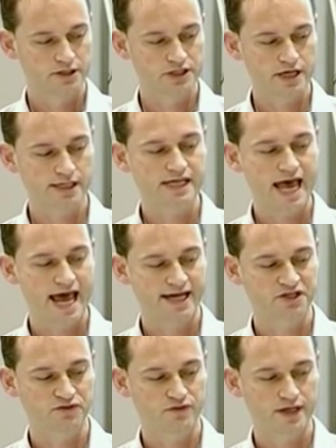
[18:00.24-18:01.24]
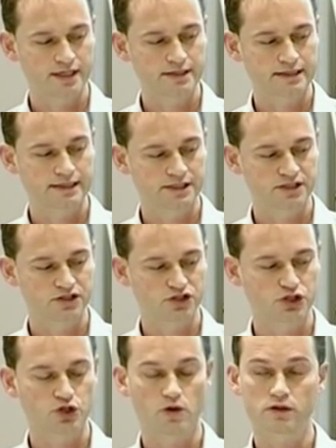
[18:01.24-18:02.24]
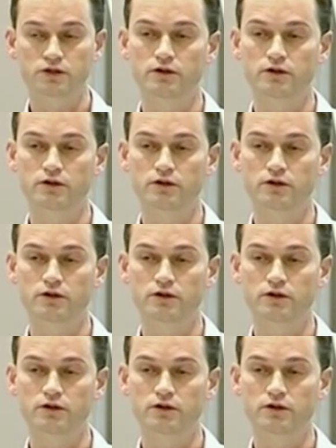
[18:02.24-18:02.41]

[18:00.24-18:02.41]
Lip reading: does activate, at least in the short